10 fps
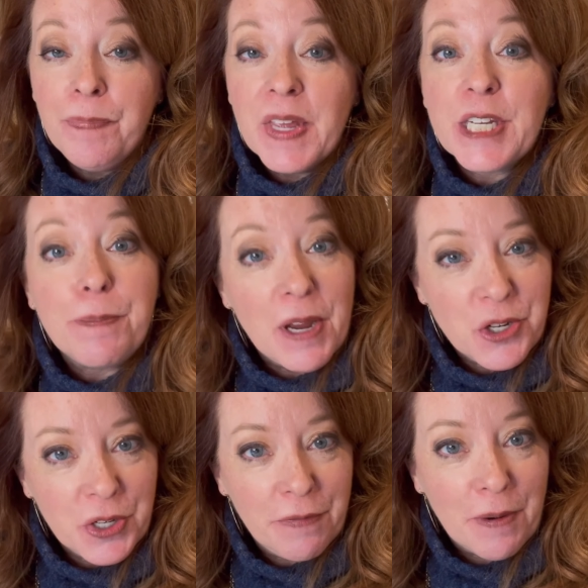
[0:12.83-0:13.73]

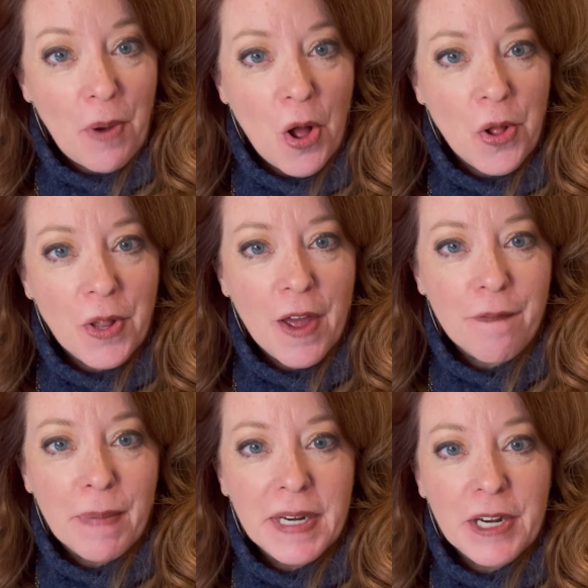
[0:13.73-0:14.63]
especially from all
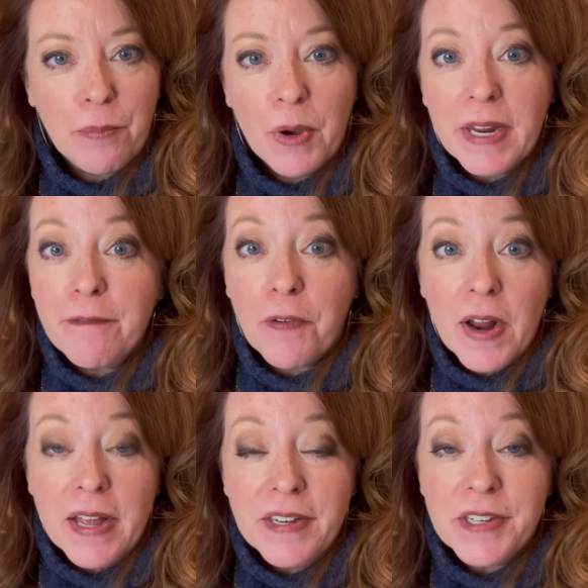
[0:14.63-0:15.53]
of my needlepointing
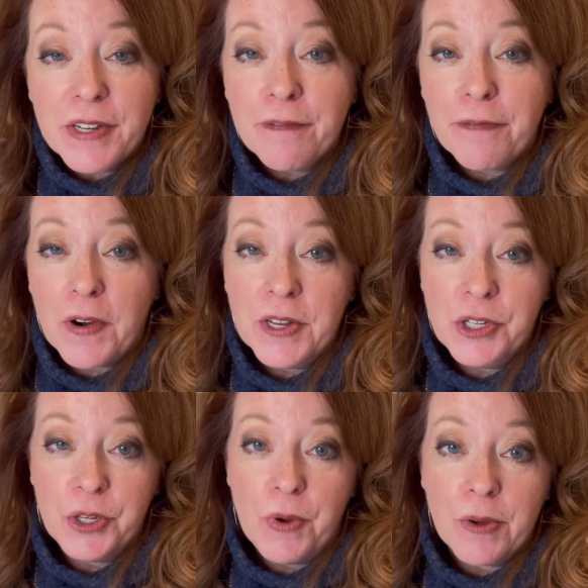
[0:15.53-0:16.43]
friends and friends
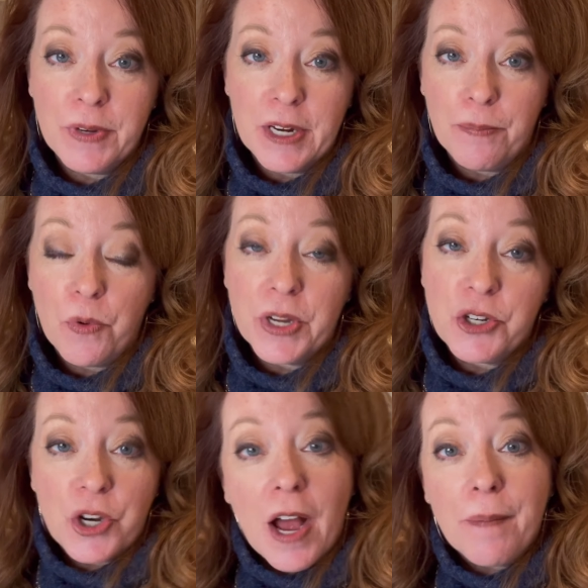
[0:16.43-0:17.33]
who own needlepoint
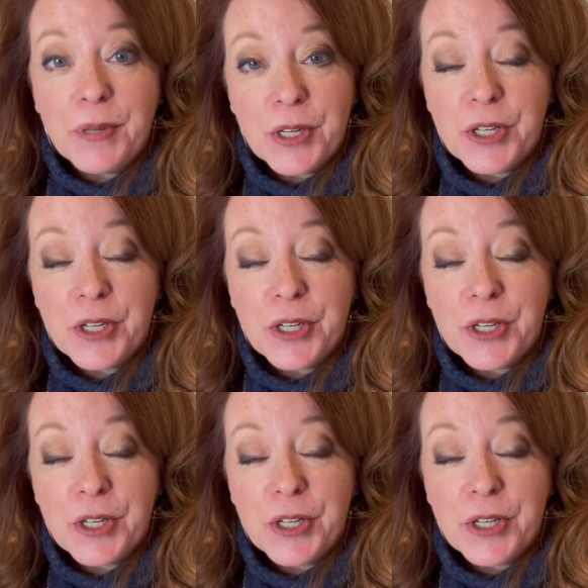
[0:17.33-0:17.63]
shops.